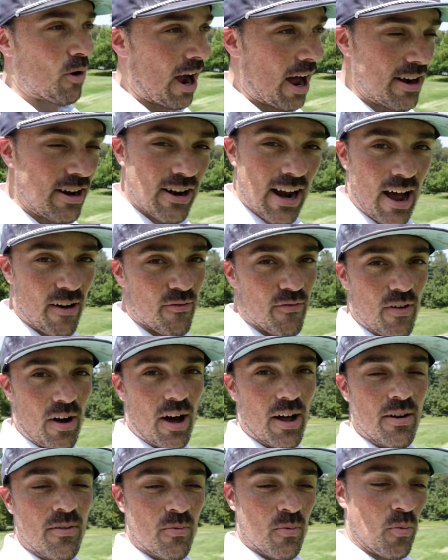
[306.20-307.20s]
We're out here to have
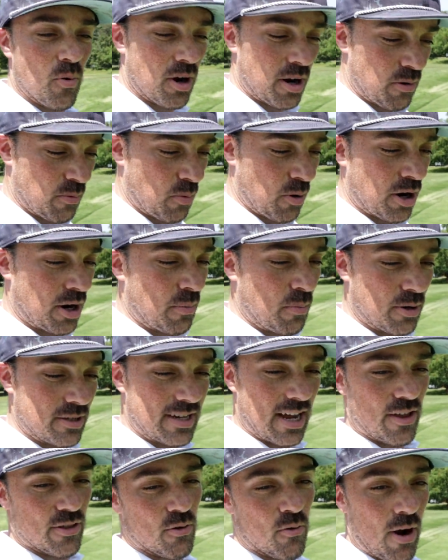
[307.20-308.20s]
fun. We're gonna we're gonna put
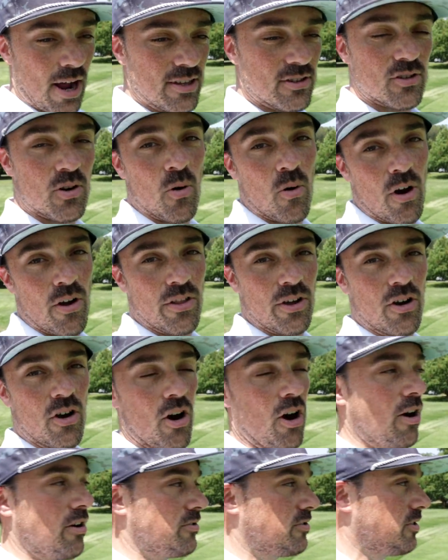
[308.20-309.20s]
down the right score on the
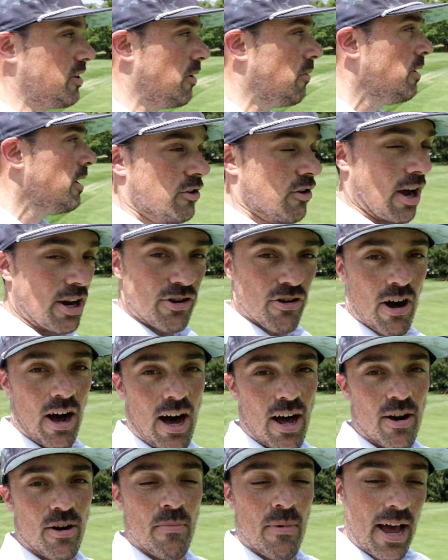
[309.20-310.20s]
card. So you're on your
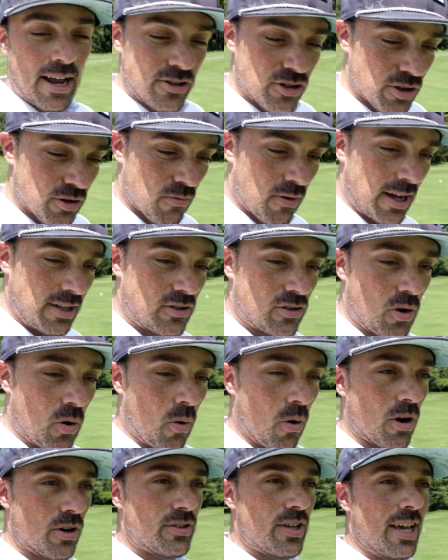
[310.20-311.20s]
honor, enter the right
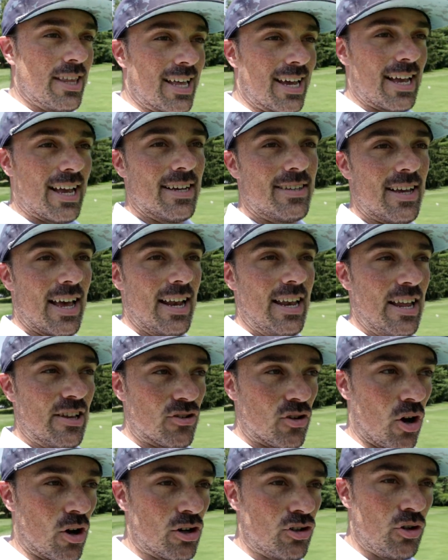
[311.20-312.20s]
scores, and like I said,
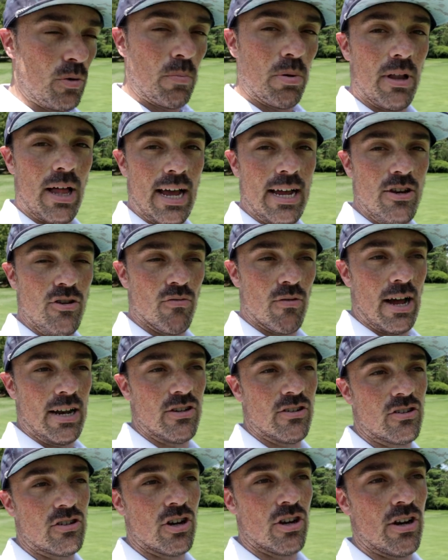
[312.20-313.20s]
as long as you play and you
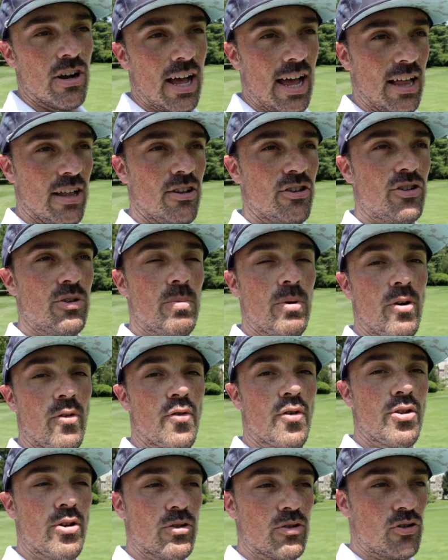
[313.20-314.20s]
register, you're eligible
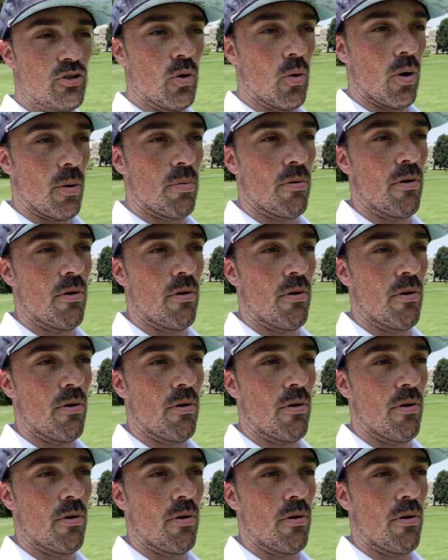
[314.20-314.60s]
for those door